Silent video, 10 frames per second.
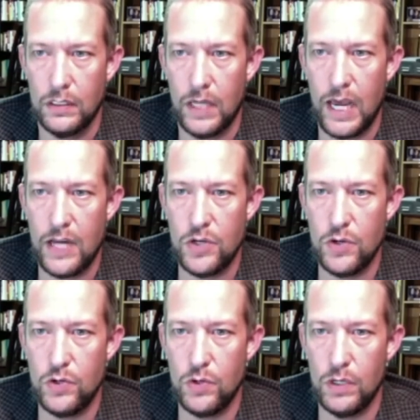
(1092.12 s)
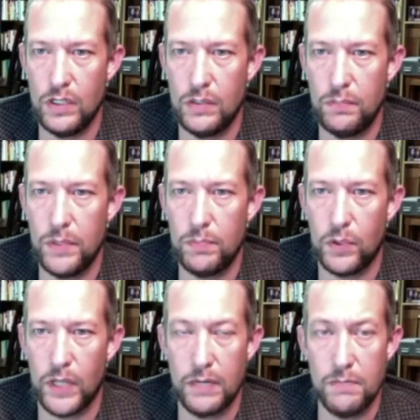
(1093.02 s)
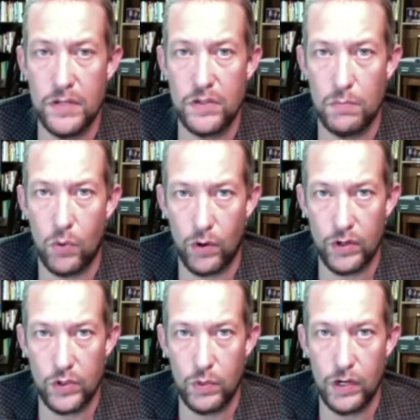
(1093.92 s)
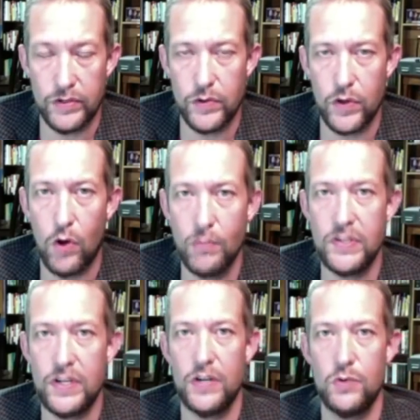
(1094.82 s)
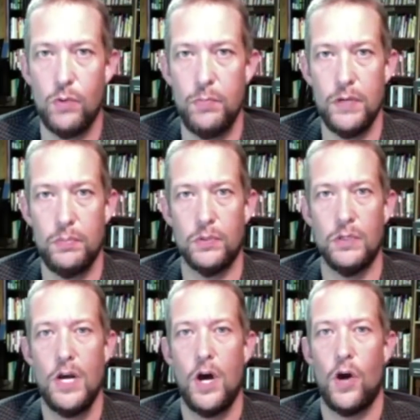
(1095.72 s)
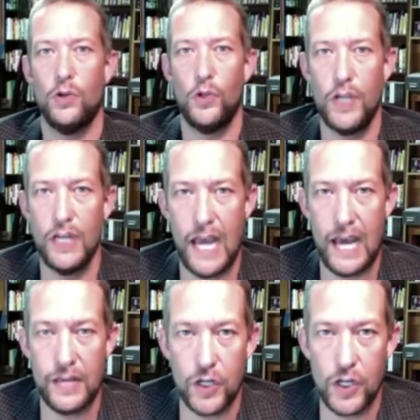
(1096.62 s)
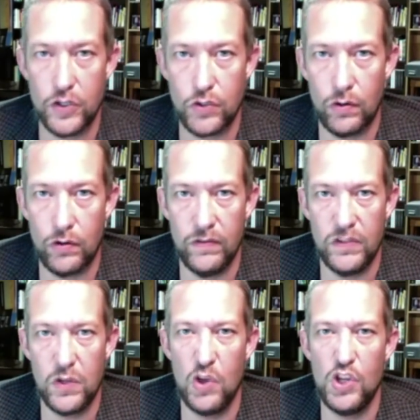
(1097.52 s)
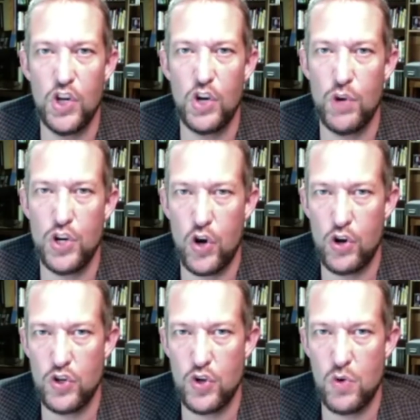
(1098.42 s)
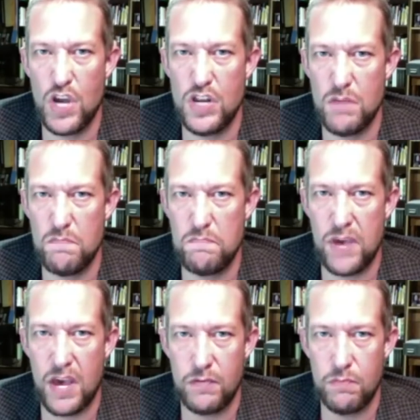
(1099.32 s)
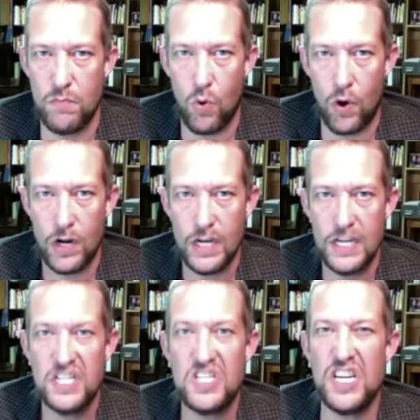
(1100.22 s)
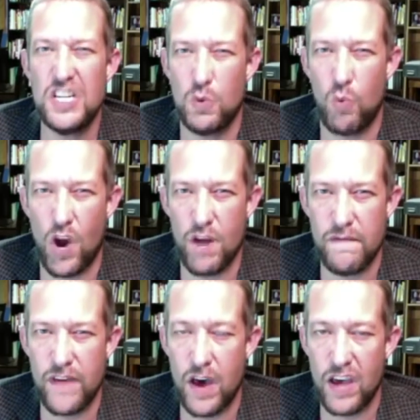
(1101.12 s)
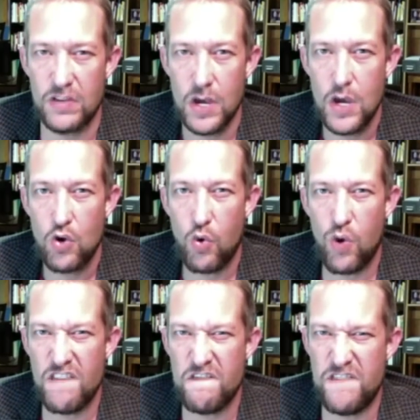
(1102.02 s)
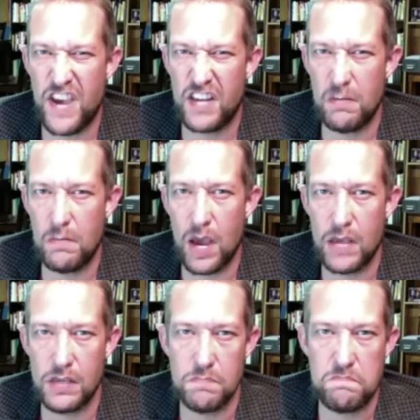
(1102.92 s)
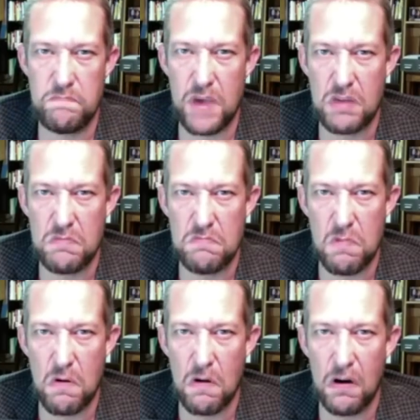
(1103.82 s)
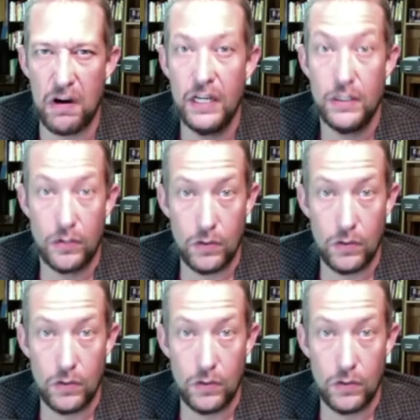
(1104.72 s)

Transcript: And you do it to people like Miss Moore as well. So the homosexual people are looking at the conservatives going, look what you're doing to Beth Moore. She's one of us. Quit victimizing Beth Moore. So